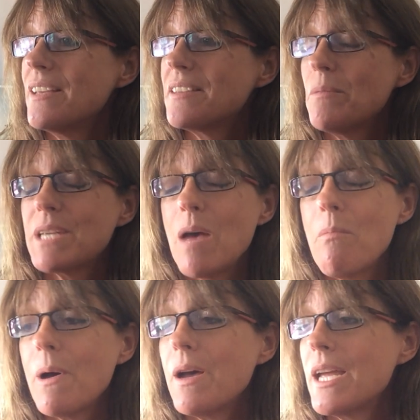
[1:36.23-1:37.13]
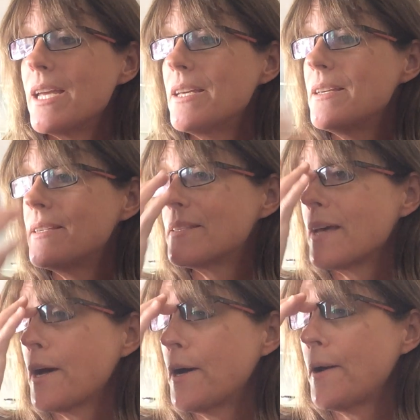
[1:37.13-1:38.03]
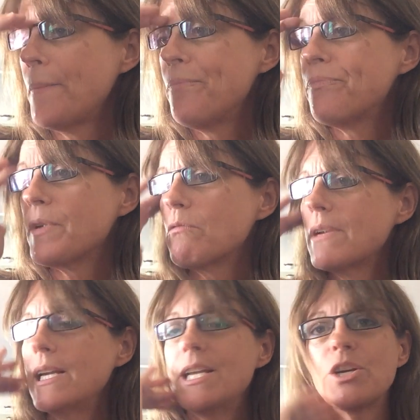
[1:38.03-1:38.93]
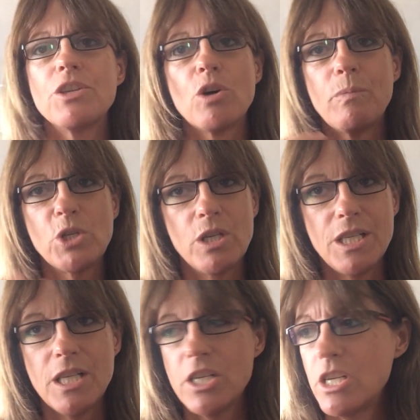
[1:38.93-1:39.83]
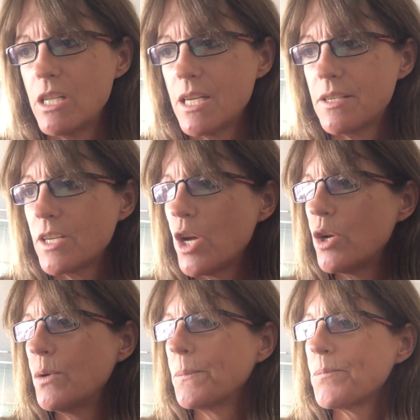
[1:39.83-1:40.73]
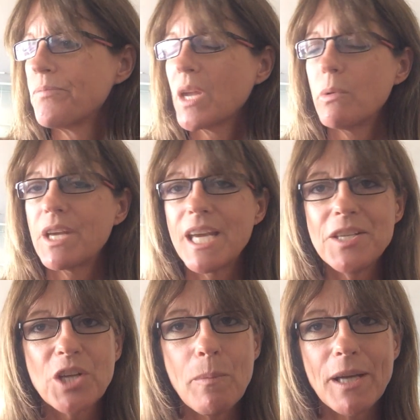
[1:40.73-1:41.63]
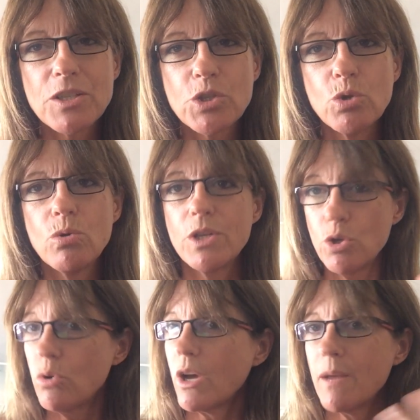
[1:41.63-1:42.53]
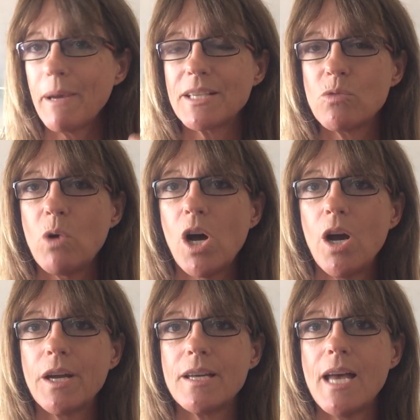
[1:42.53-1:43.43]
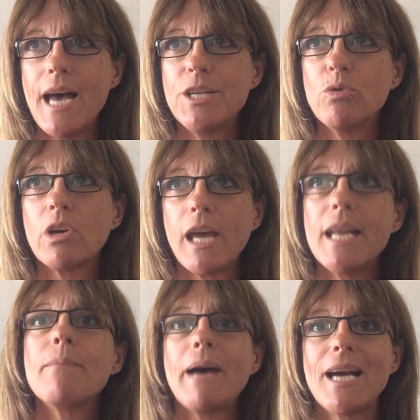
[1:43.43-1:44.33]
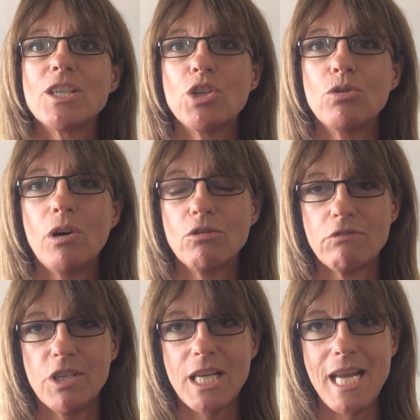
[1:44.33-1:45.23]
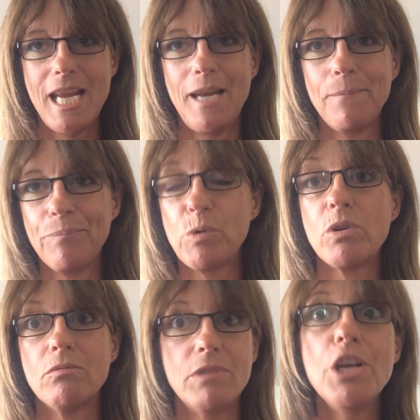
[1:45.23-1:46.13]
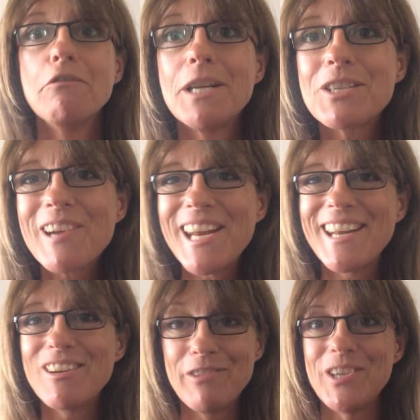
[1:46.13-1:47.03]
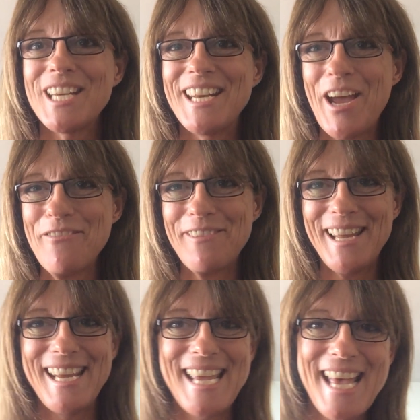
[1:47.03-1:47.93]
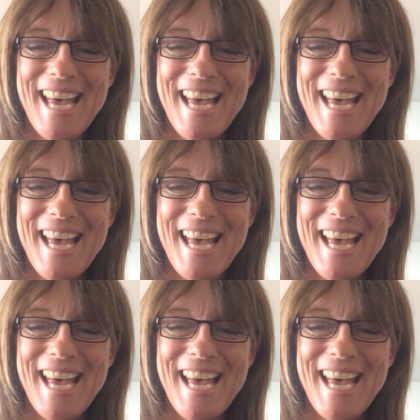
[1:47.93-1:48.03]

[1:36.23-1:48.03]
September is a really good opportunity to do this. So when the kids go back to school, you're going back to work, and you're getting back to your old routine, or your new routine hopefully,